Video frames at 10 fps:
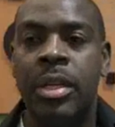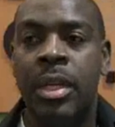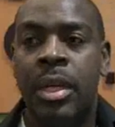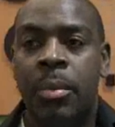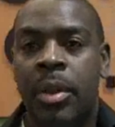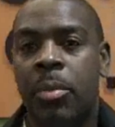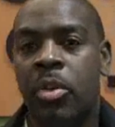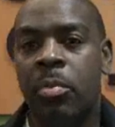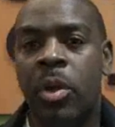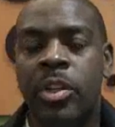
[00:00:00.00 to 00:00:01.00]
one of the
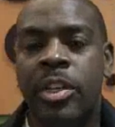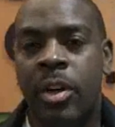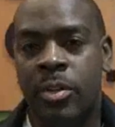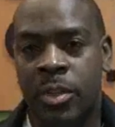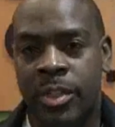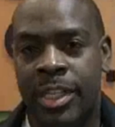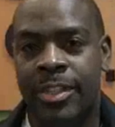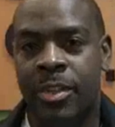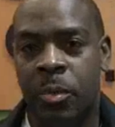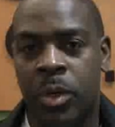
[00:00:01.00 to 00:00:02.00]
most multicultural
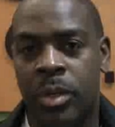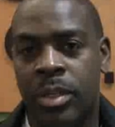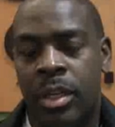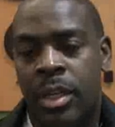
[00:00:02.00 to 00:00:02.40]
cities in the world.